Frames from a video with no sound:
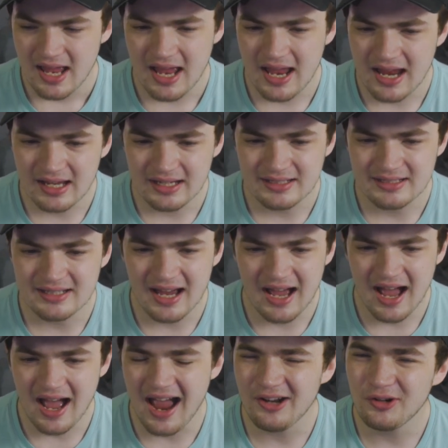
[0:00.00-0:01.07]
and
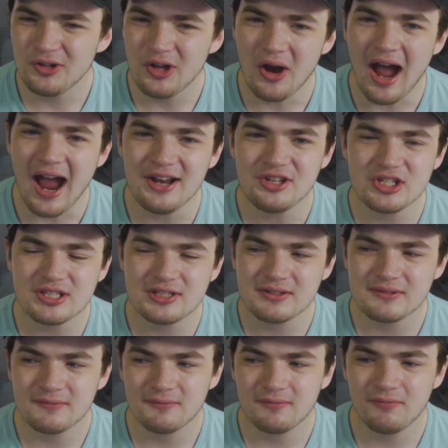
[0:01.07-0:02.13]
I don't know, I
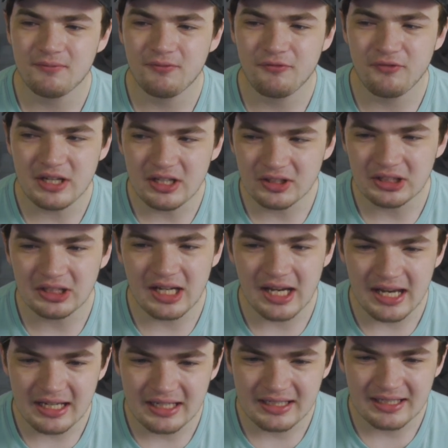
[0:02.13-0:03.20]
just feel
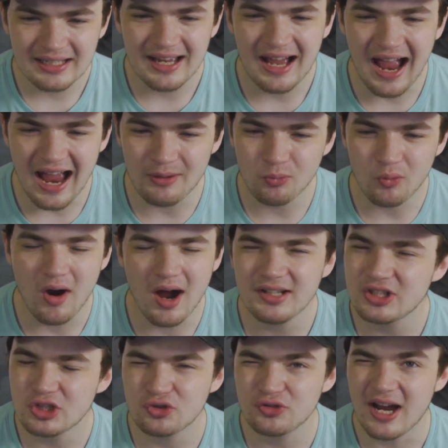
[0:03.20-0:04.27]
like I
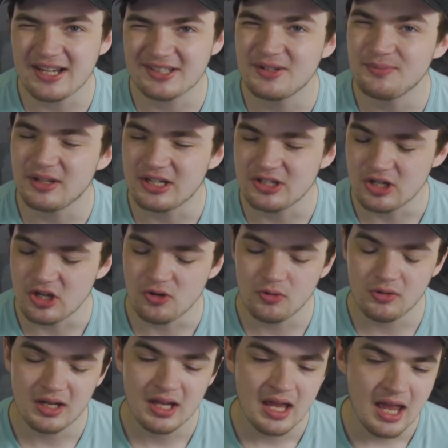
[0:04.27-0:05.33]
want to try something
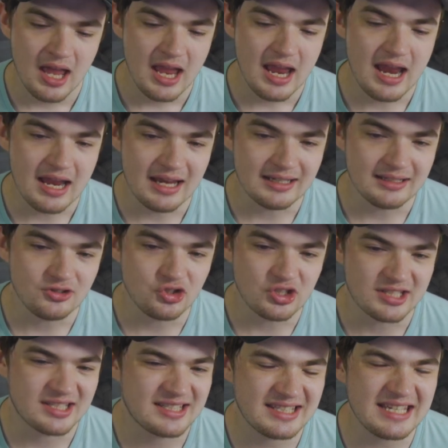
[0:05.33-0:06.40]
new and
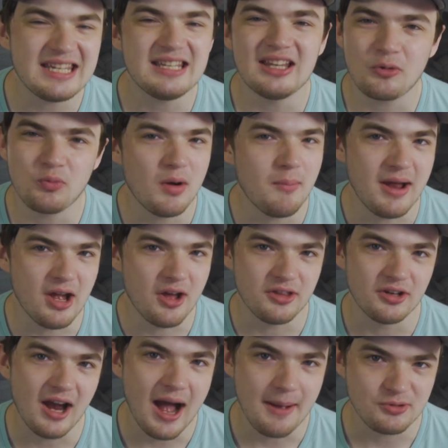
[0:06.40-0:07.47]
just see like what my
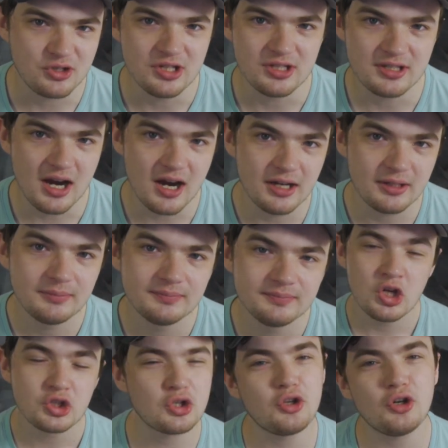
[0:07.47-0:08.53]
other options are.
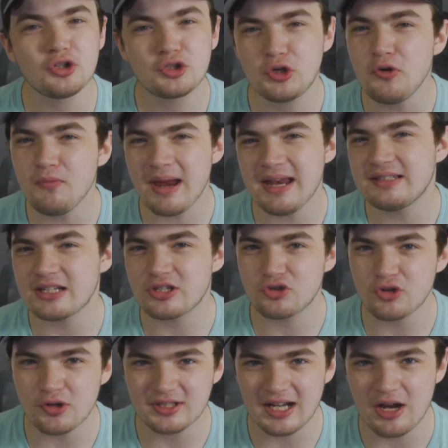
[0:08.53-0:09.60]
So there are two main
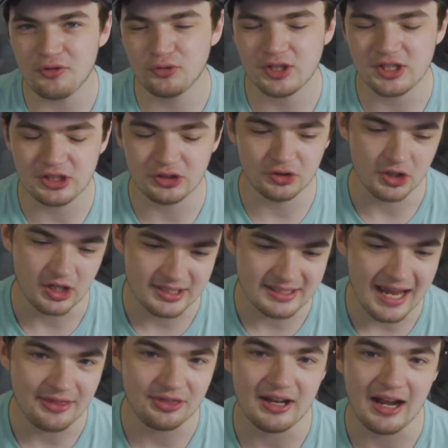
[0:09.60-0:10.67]
distros that I really looked
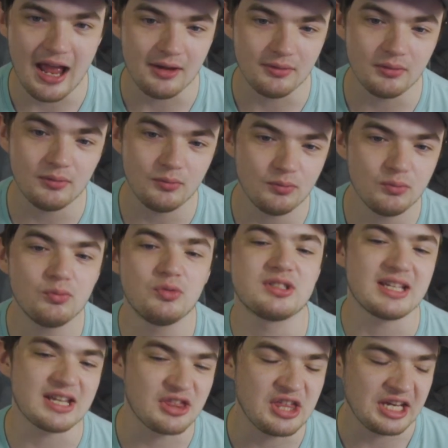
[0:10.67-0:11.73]
at that I was
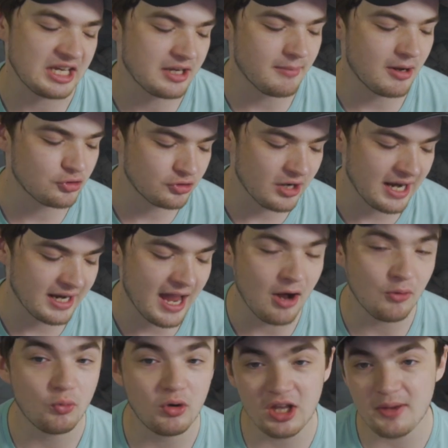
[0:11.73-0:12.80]
like thinking about trying
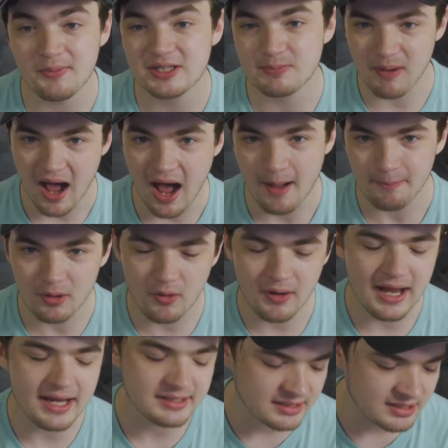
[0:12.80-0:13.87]
out. One of them is Pop!
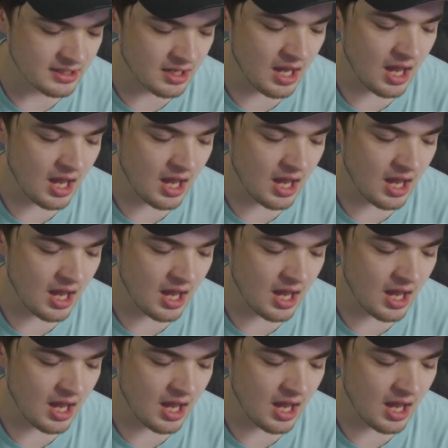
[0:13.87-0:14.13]
OS.